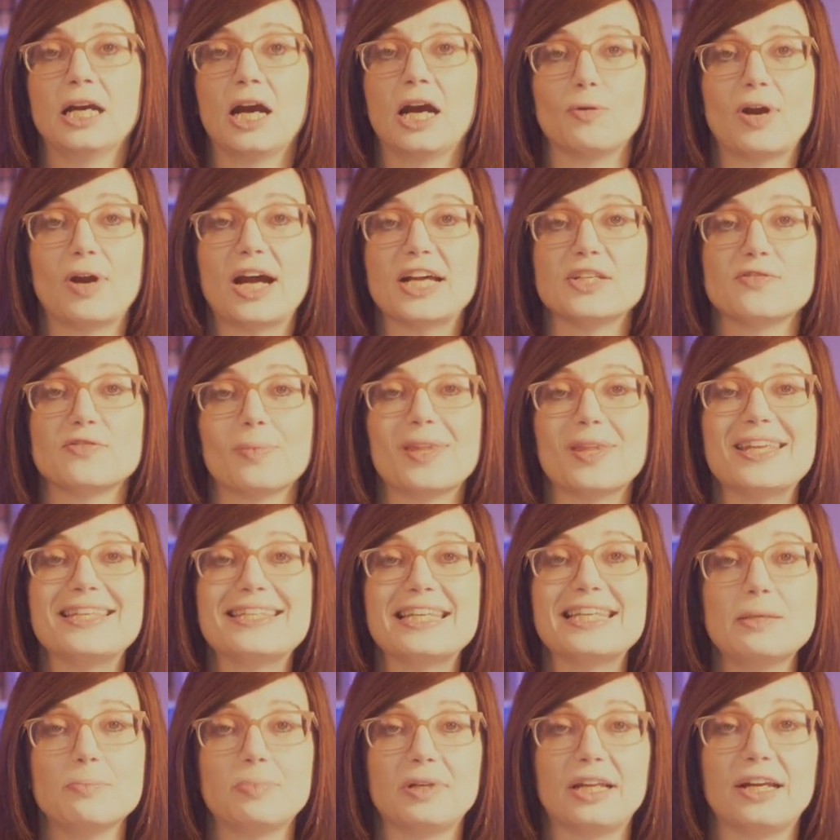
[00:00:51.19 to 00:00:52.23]
arise from the
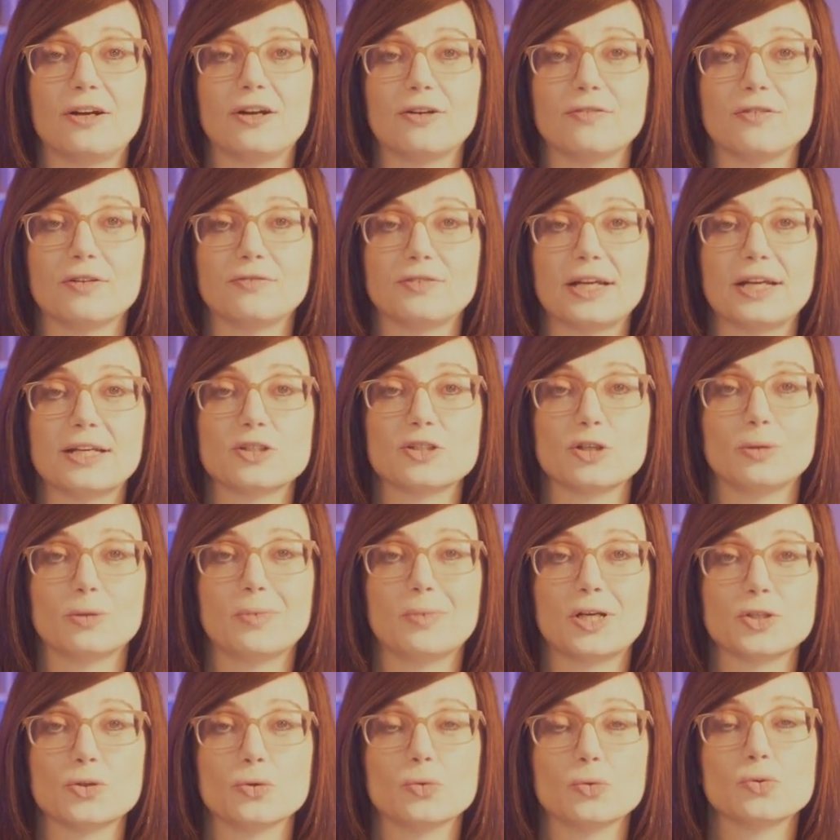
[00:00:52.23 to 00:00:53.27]
deep layer of the flexor
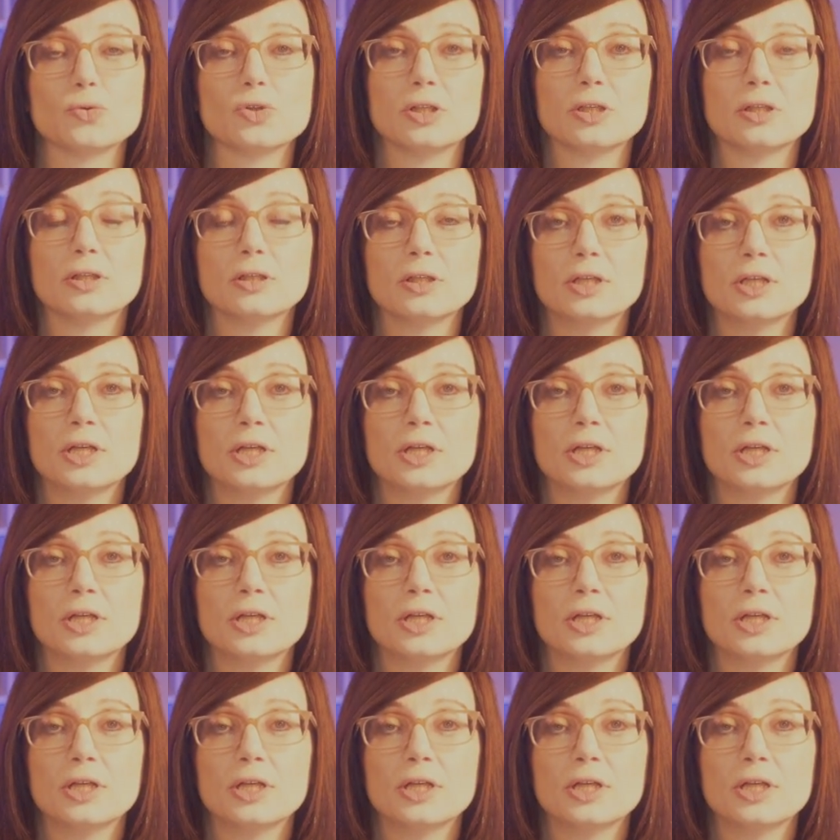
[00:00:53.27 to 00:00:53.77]
muscles.